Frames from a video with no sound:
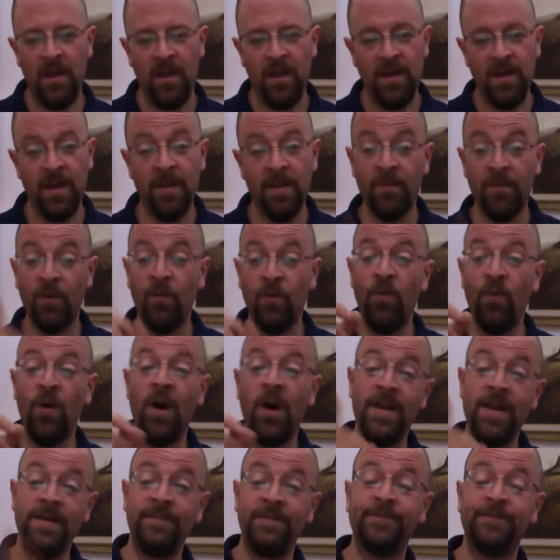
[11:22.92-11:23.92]
Number
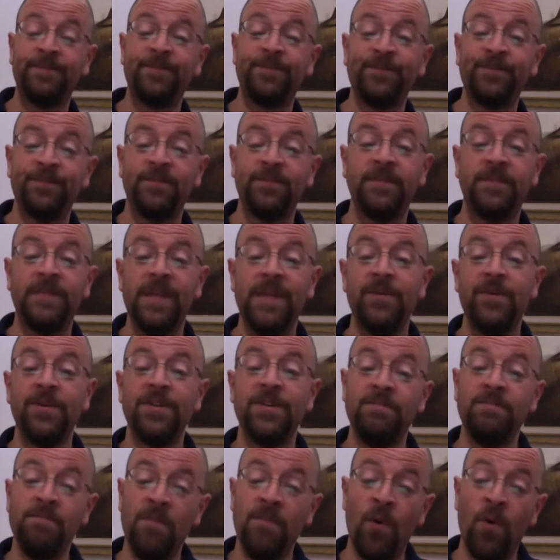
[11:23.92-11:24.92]
one, there
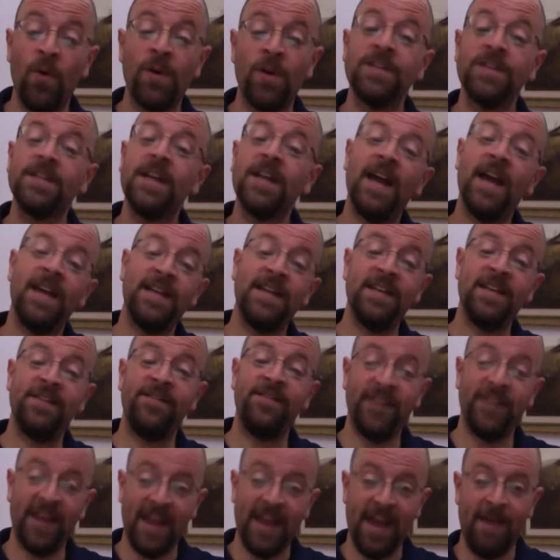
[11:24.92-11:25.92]
is more
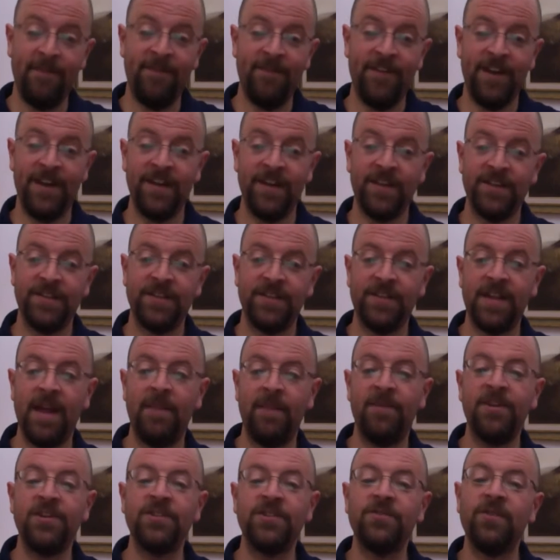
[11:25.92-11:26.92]
scientific evidence
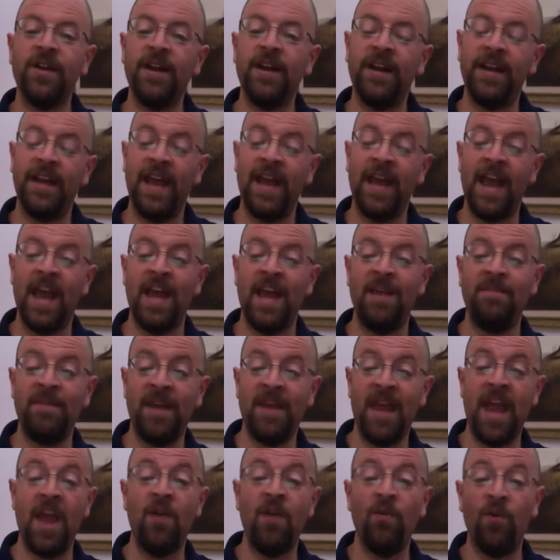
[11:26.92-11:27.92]
demonstrating
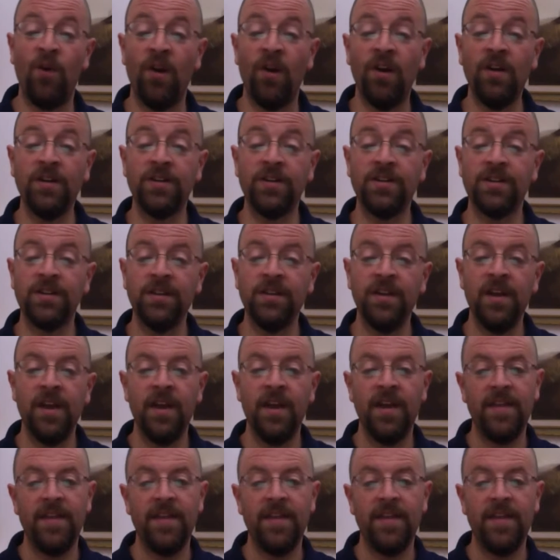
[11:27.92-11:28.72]
ABA works